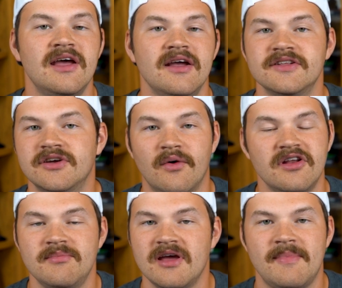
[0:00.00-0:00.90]
It's going
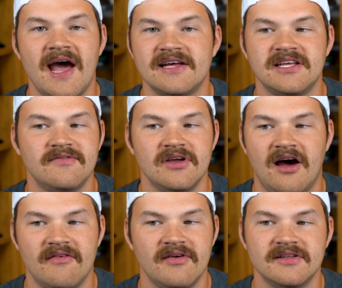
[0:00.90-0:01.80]
to be a pass-heavy
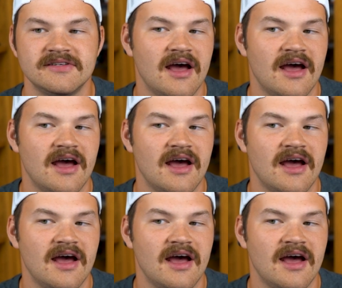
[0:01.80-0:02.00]
offense.